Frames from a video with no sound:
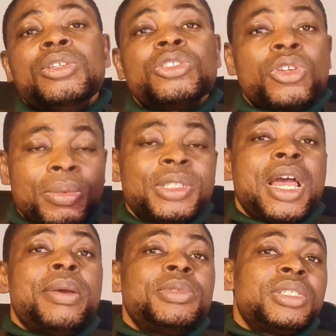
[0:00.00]

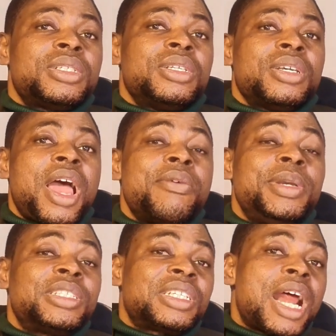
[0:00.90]
Sometimes I'll
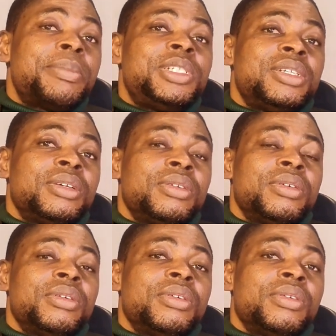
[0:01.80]
be trapped
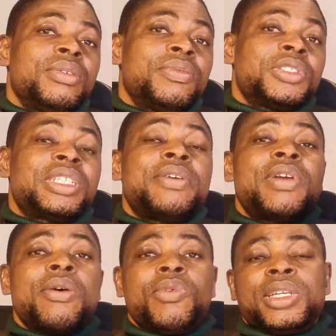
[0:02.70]
for
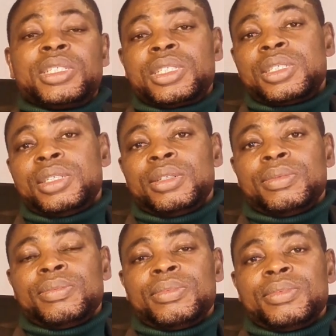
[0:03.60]
several weeks.
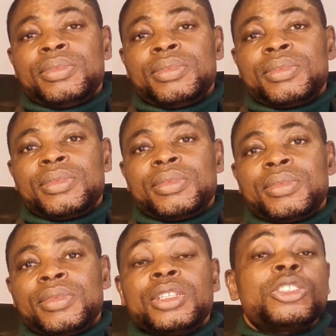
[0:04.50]

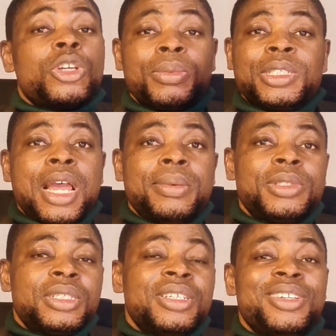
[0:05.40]

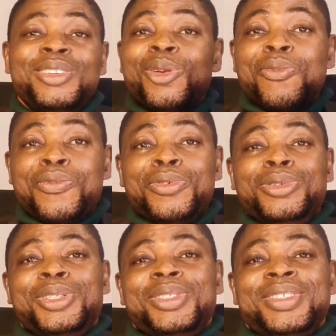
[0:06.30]
Sometimes no
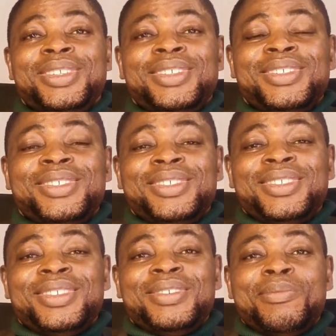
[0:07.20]
food,
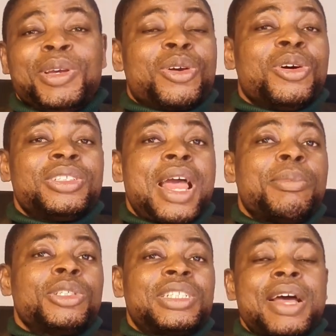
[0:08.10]
because I
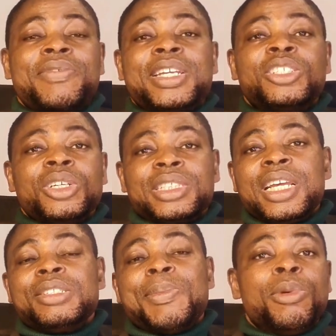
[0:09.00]
must have
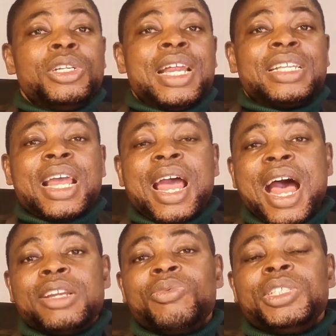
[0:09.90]
exhausted the money that I
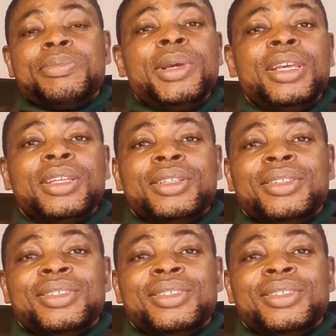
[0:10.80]
had with me.